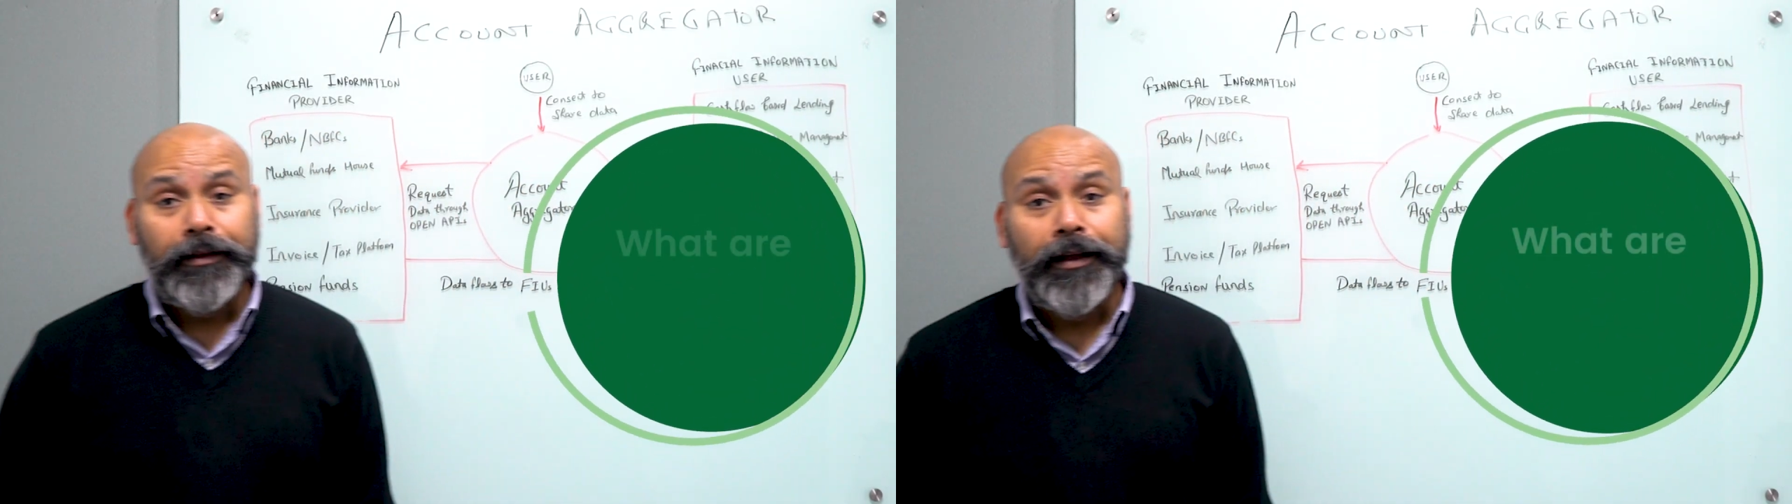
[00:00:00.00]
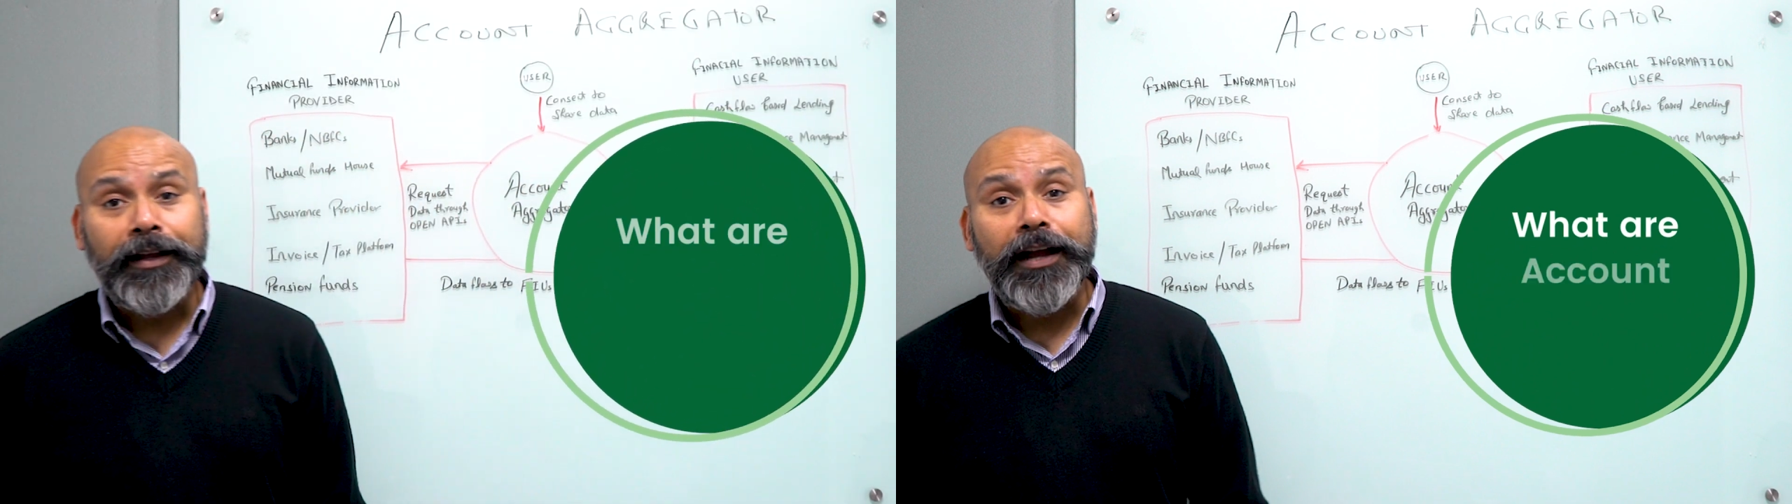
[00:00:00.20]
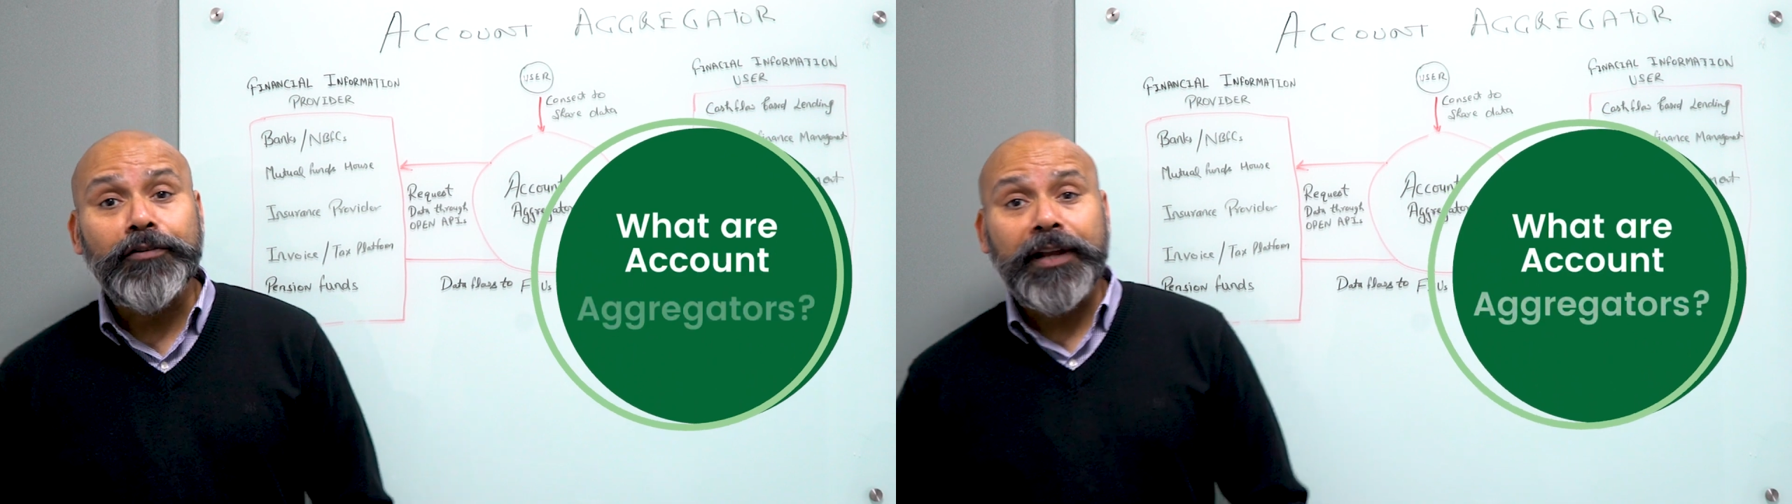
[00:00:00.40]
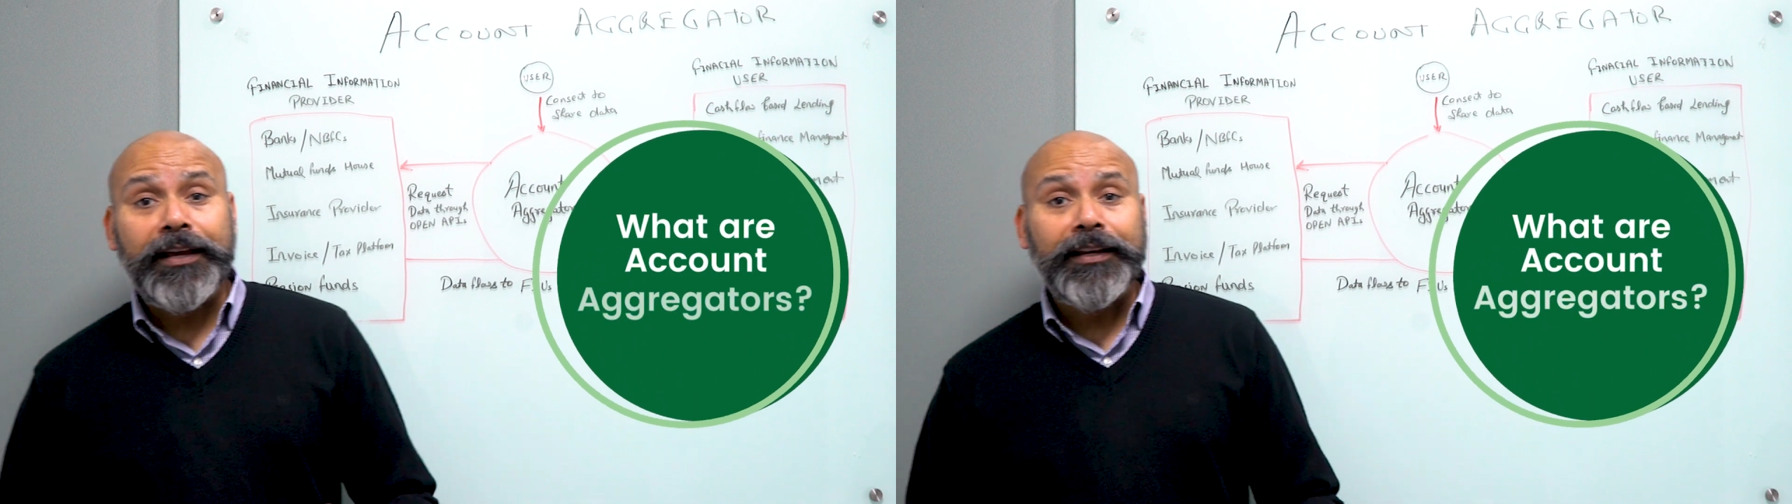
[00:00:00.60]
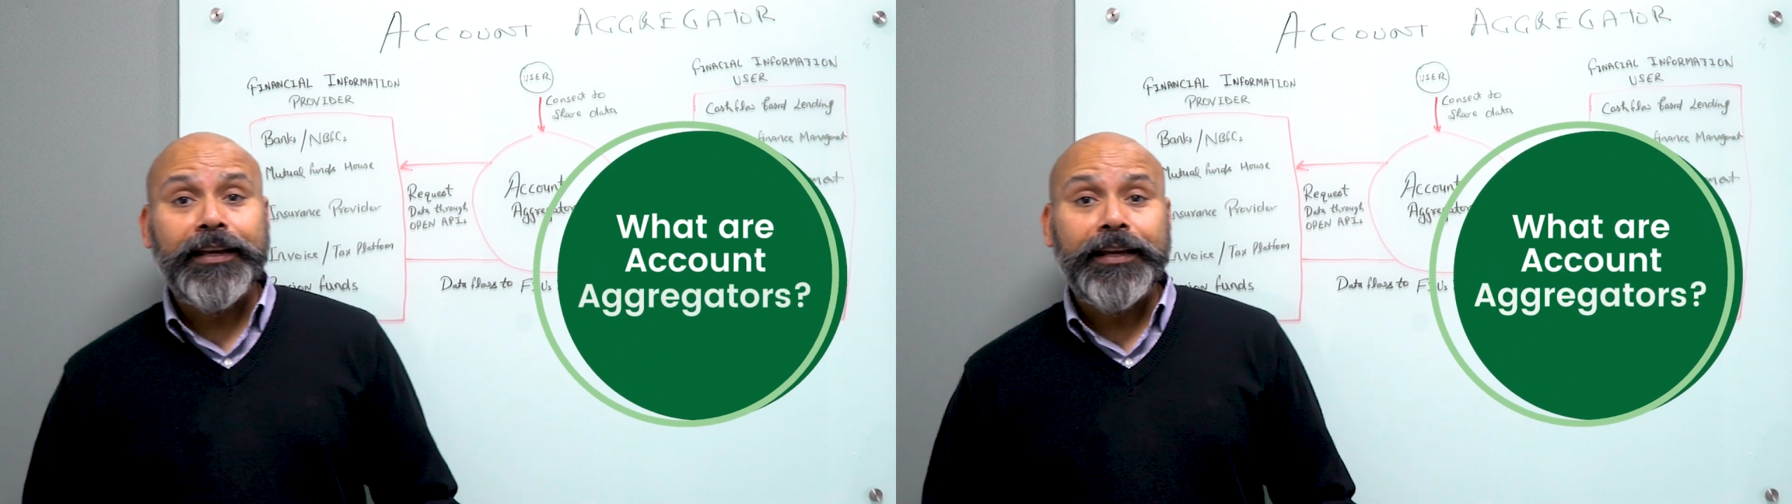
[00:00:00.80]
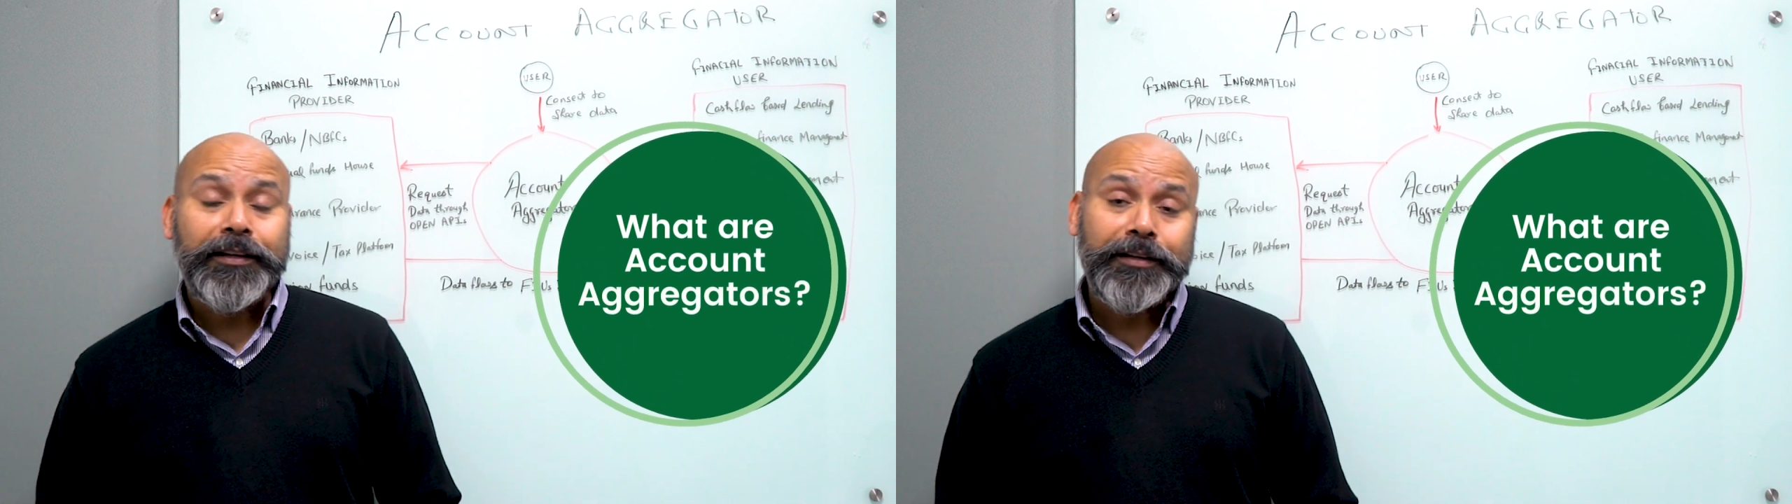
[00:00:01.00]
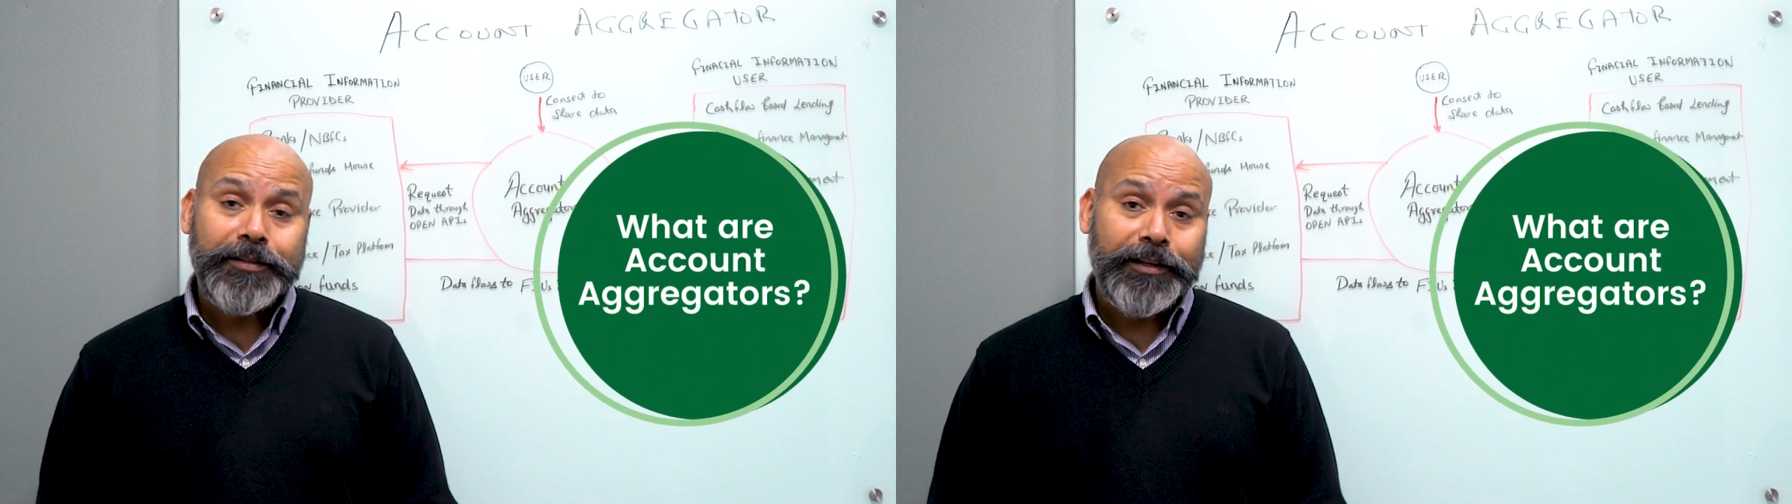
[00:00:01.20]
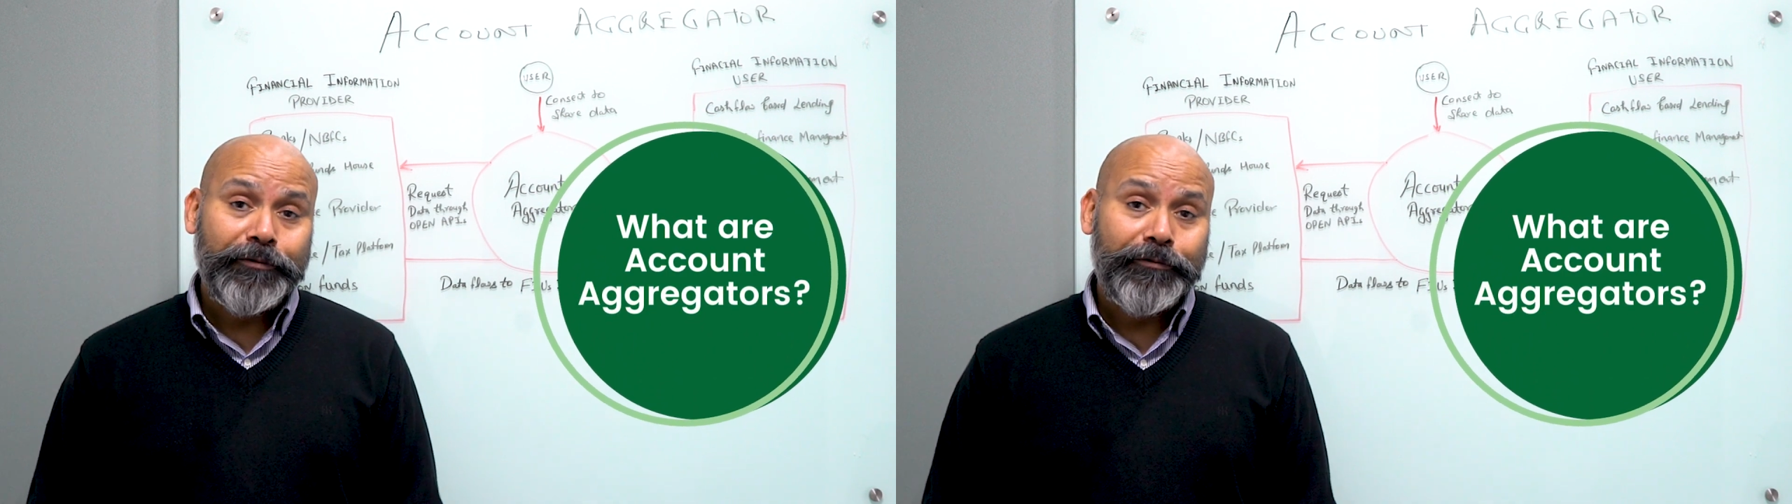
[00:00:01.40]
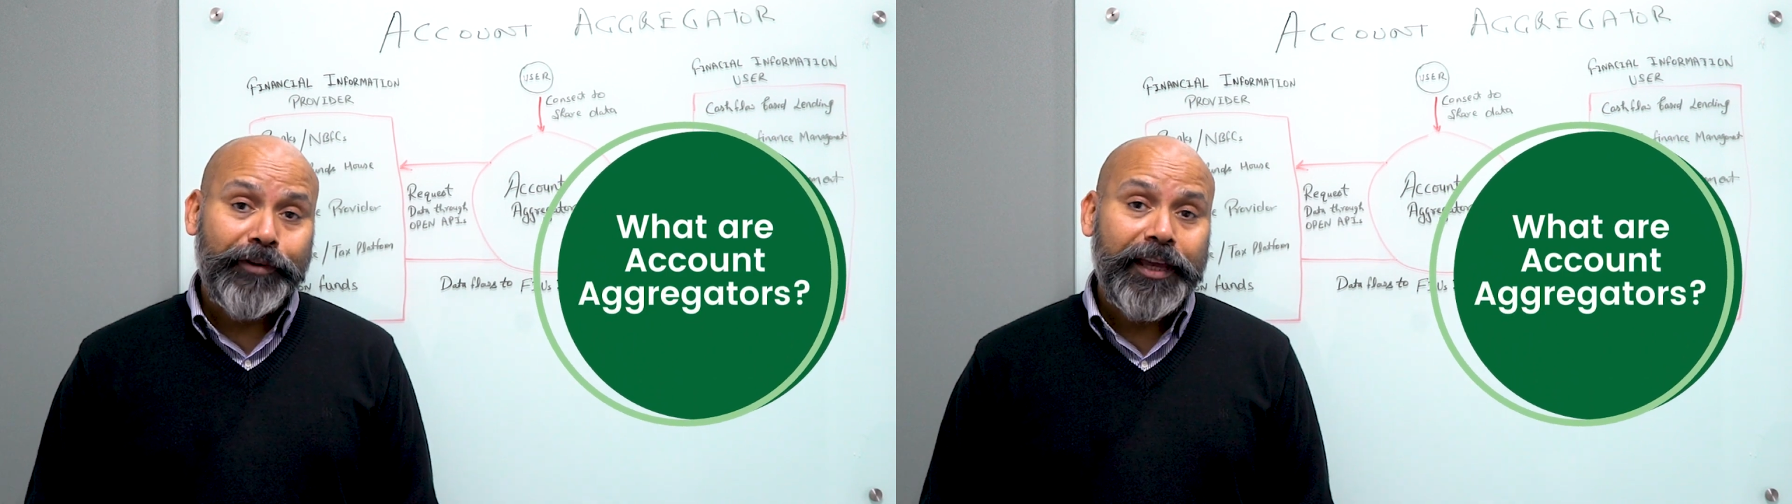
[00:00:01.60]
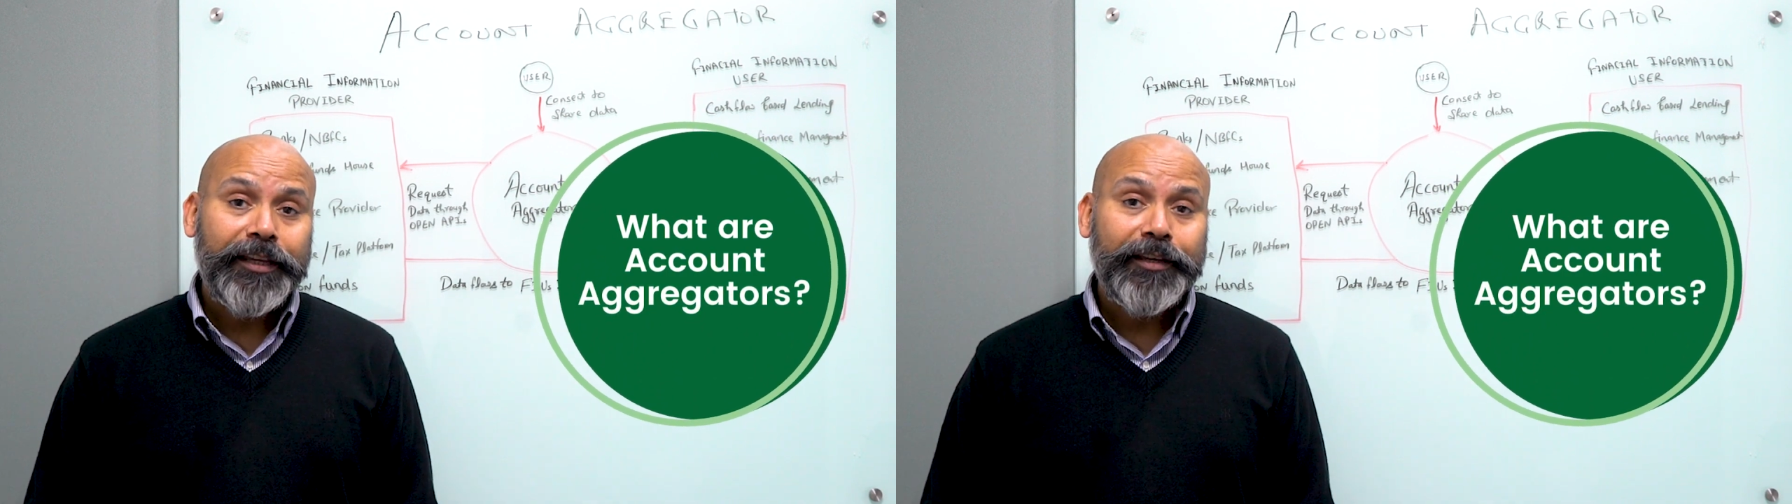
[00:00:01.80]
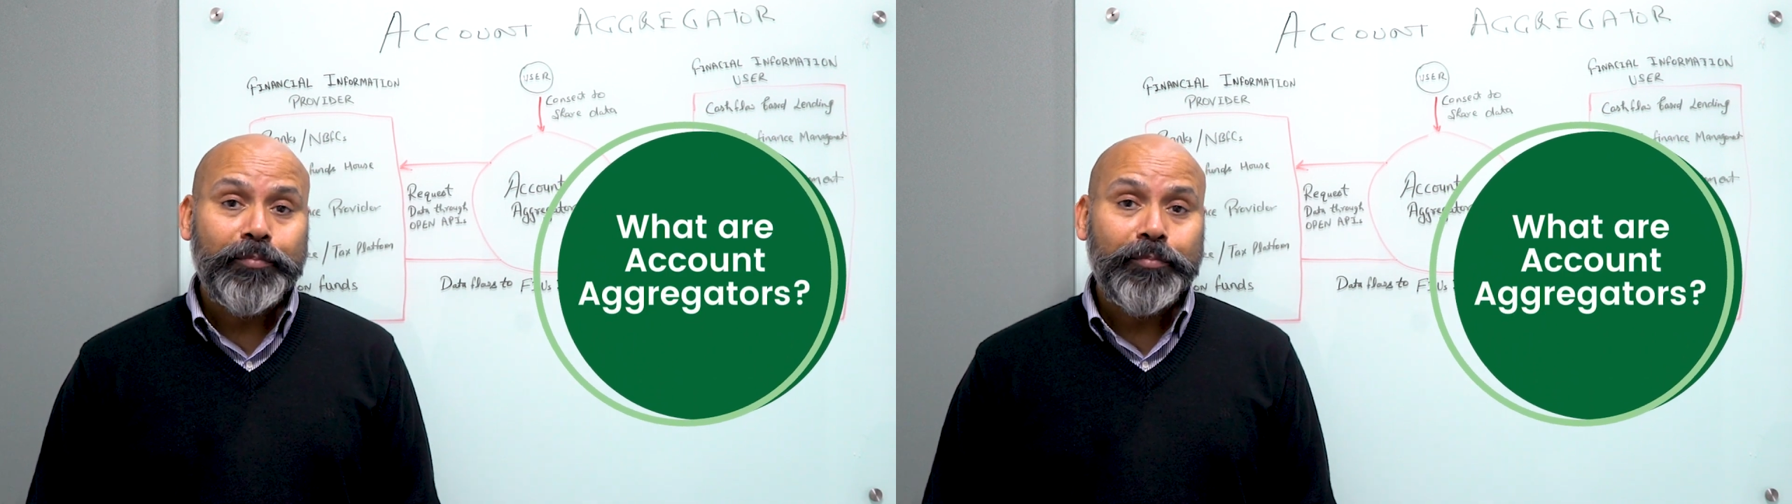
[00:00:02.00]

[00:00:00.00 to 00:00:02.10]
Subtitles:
Account aggregators are a very